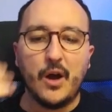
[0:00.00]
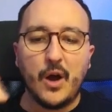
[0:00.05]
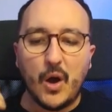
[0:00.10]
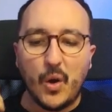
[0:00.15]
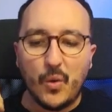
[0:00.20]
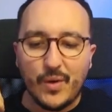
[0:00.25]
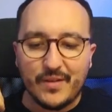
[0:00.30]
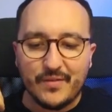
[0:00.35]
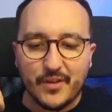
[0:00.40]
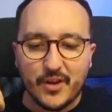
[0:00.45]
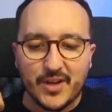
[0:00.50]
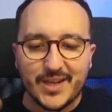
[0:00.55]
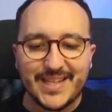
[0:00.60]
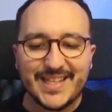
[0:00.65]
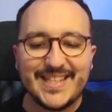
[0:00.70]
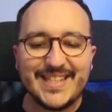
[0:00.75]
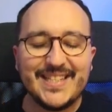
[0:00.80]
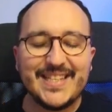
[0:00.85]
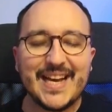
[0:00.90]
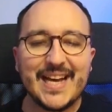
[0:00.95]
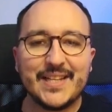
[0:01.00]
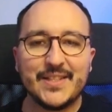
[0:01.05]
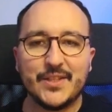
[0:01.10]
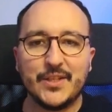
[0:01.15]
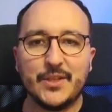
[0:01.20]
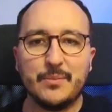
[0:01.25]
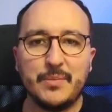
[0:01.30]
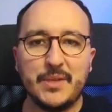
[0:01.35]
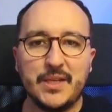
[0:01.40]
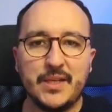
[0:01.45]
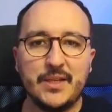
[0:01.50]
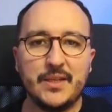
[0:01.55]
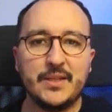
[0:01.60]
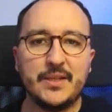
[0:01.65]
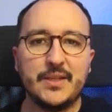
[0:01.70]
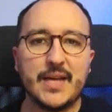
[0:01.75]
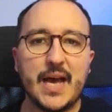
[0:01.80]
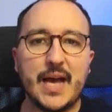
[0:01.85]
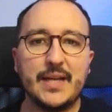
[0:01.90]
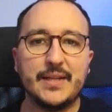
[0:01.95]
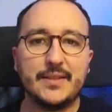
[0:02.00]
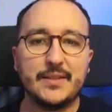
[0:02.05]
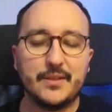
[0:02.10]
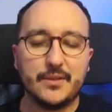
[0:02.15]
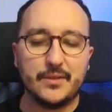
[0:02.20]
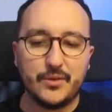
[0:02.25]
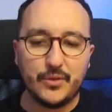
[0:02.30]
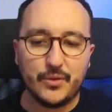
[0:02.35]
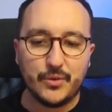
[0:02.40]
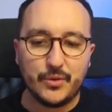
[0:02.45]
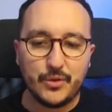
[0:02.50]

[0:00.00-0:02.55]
However, it doesn't mean that the